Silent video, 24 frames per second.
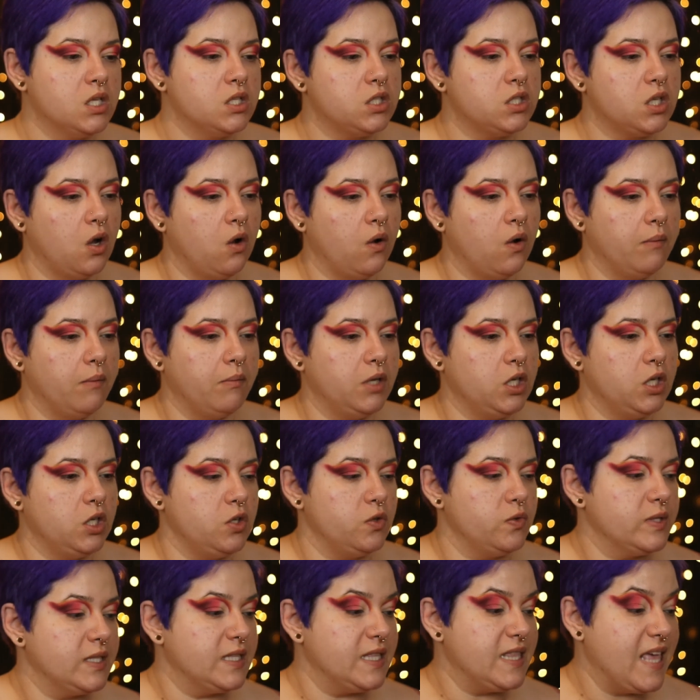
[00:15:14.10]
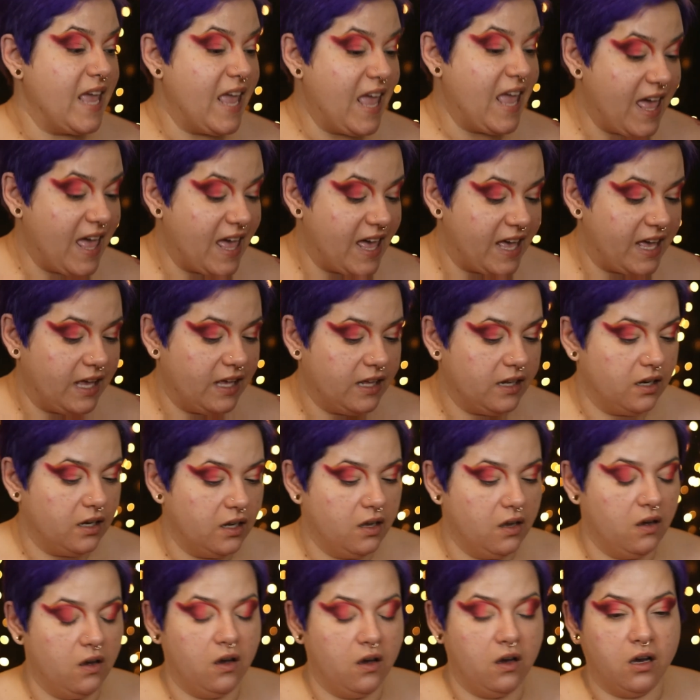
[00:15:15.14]
So I'm going to use that
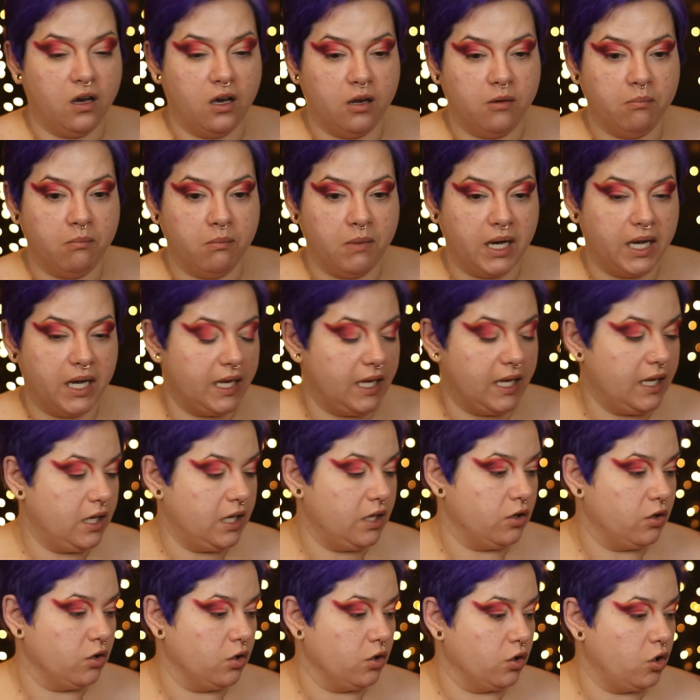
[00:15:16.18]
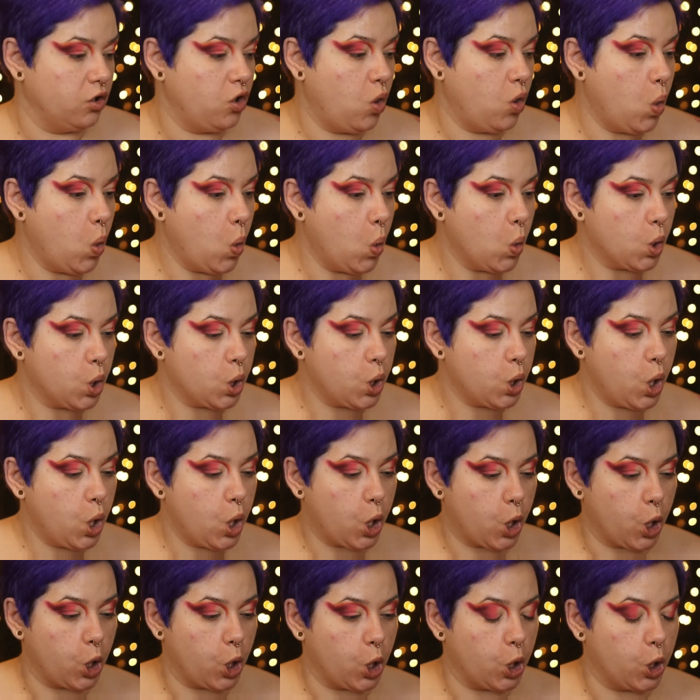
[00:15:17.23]
on my inner
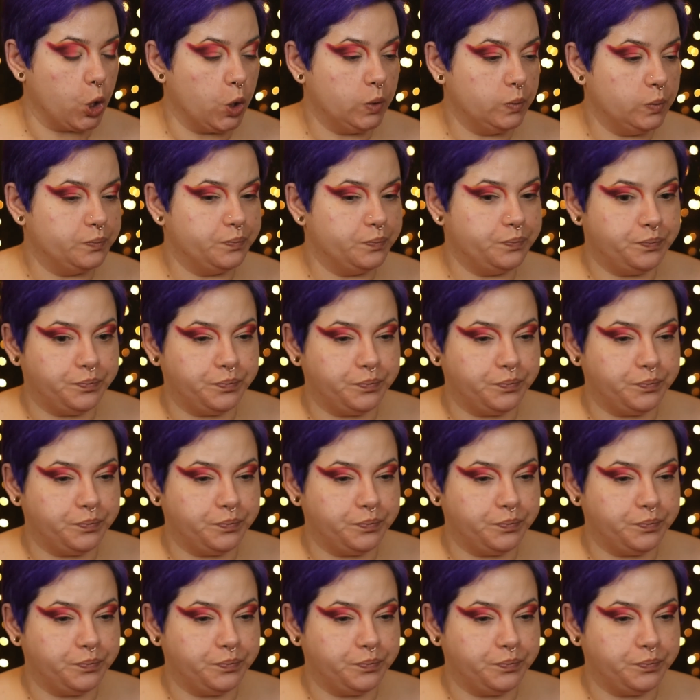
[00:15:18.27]
corner.